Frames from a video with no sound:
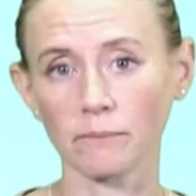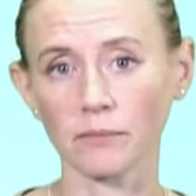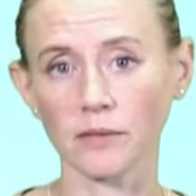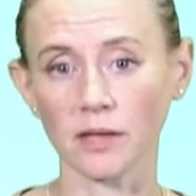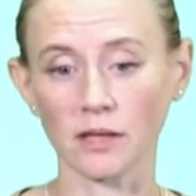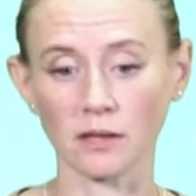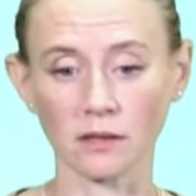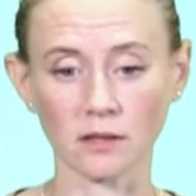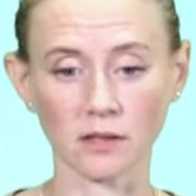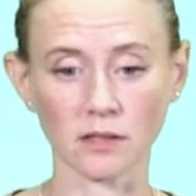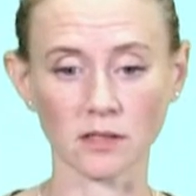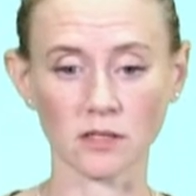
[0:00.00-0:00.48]

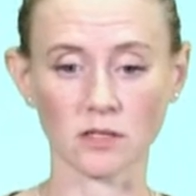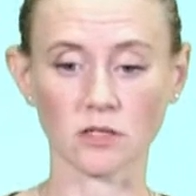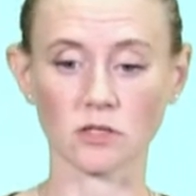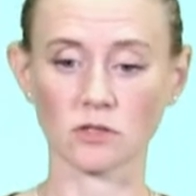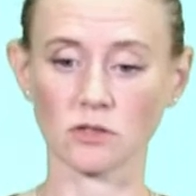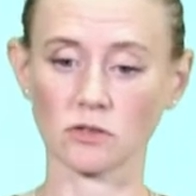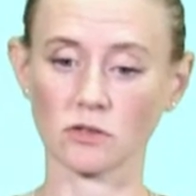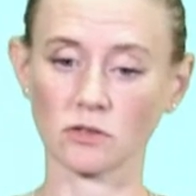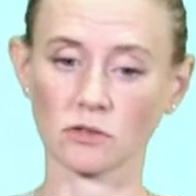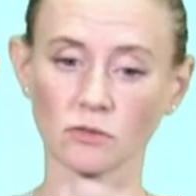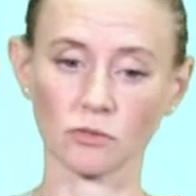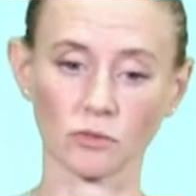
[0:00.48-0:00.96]
in
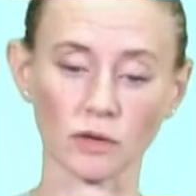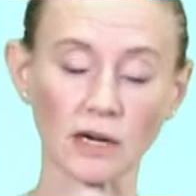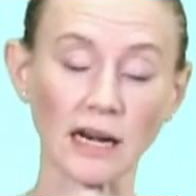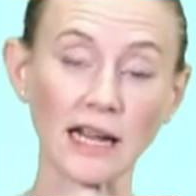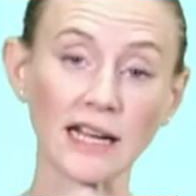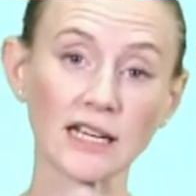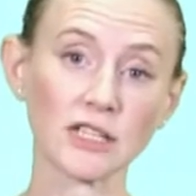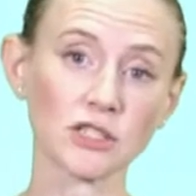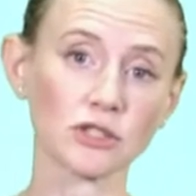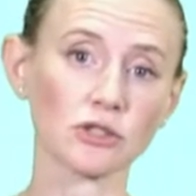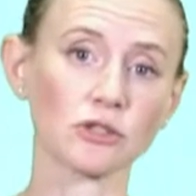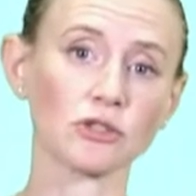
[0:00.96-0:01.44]
this
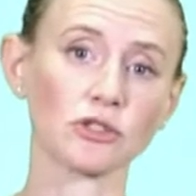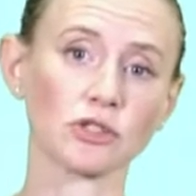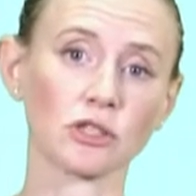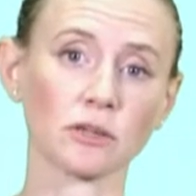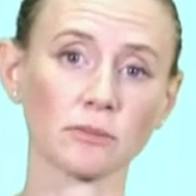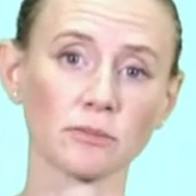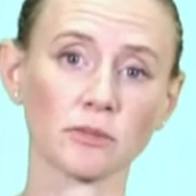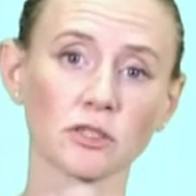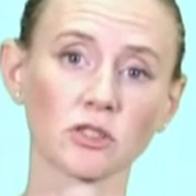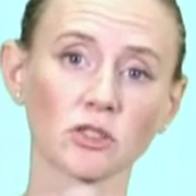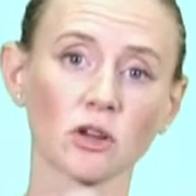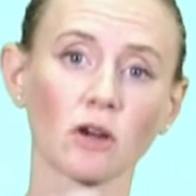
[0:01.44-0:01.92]

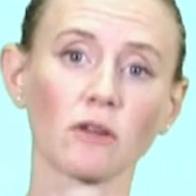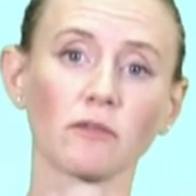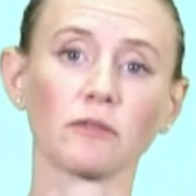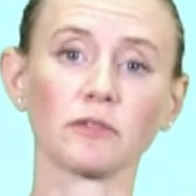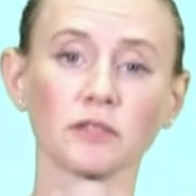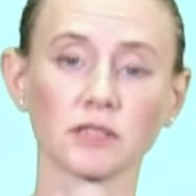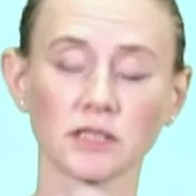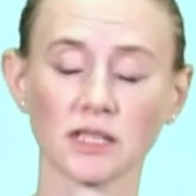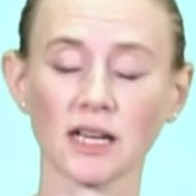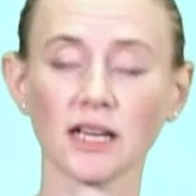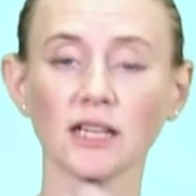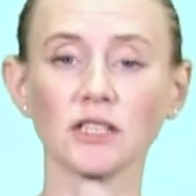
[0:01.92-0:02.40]
relationship, this
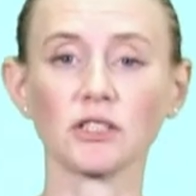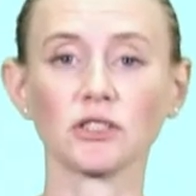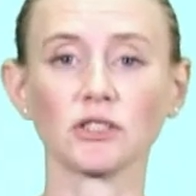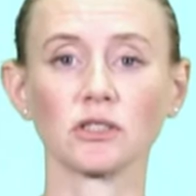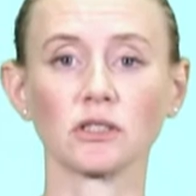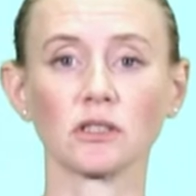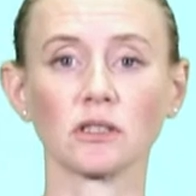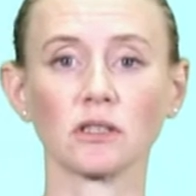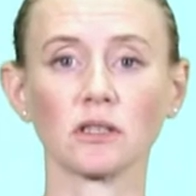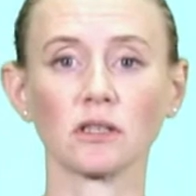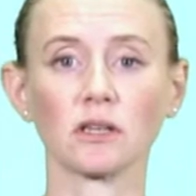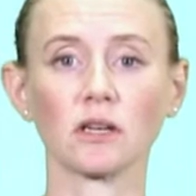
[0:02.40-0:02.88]

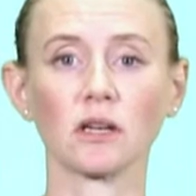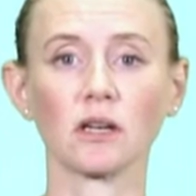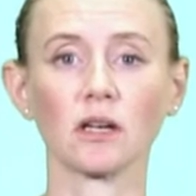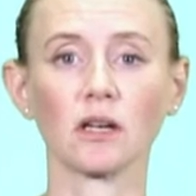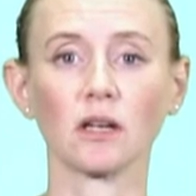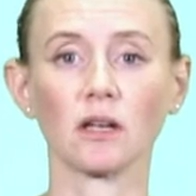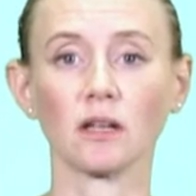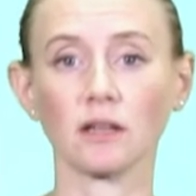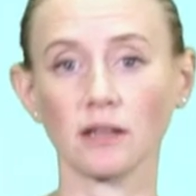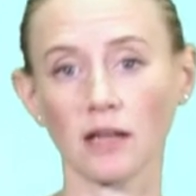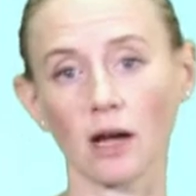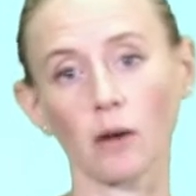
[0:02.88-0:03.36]
conversation
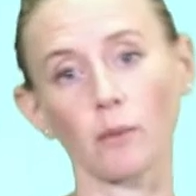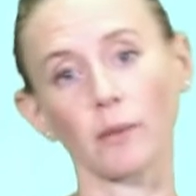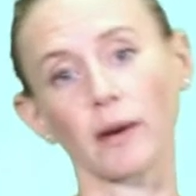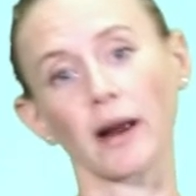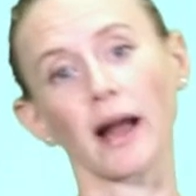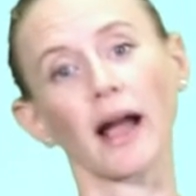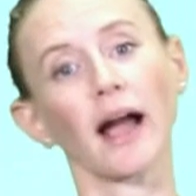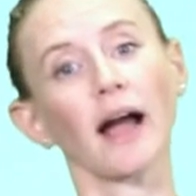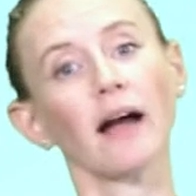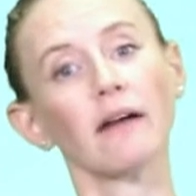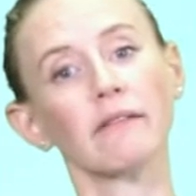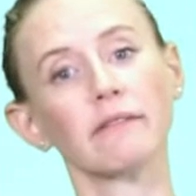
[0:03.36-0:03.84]
that we're
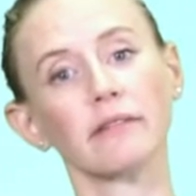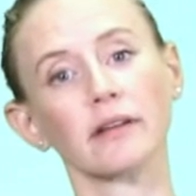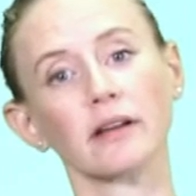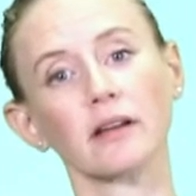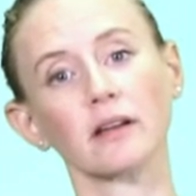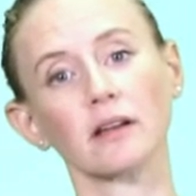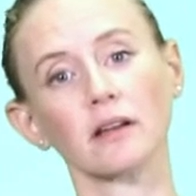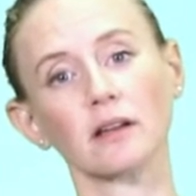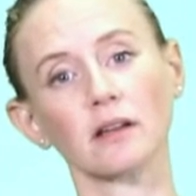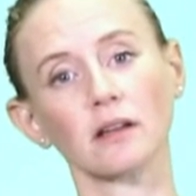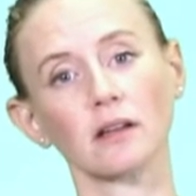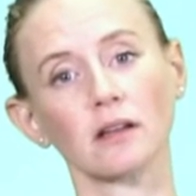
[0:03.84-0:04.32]

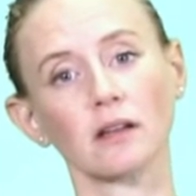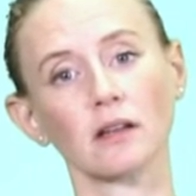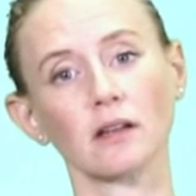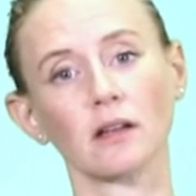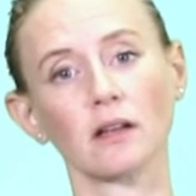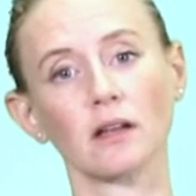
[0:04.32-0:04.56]
having,